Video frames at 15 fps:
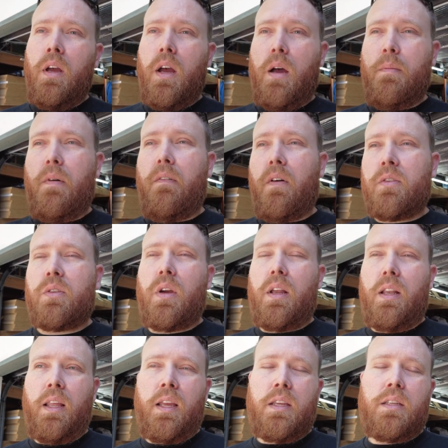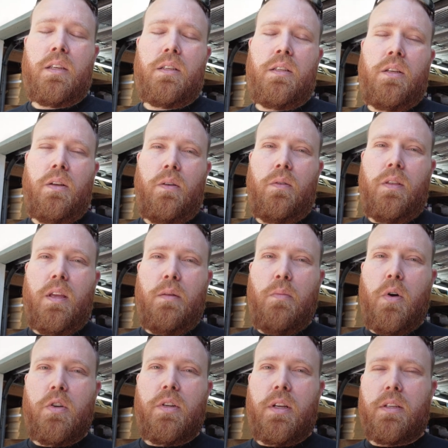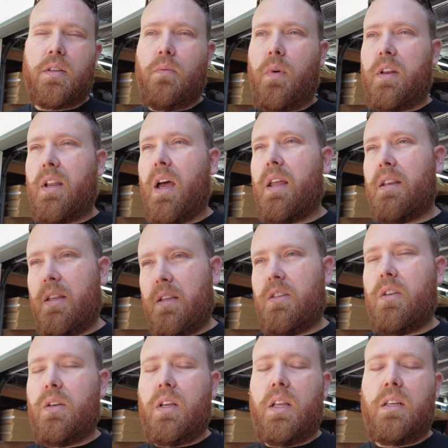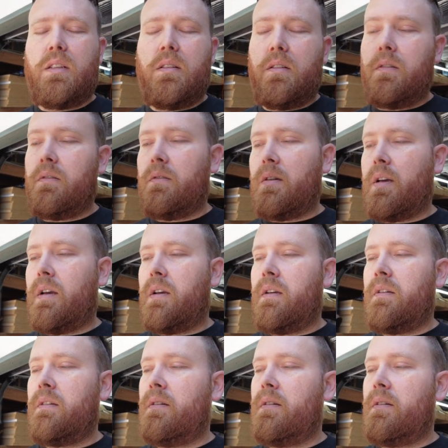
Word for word: Um, I've also got links to the bushings and whatnot that you need to uh,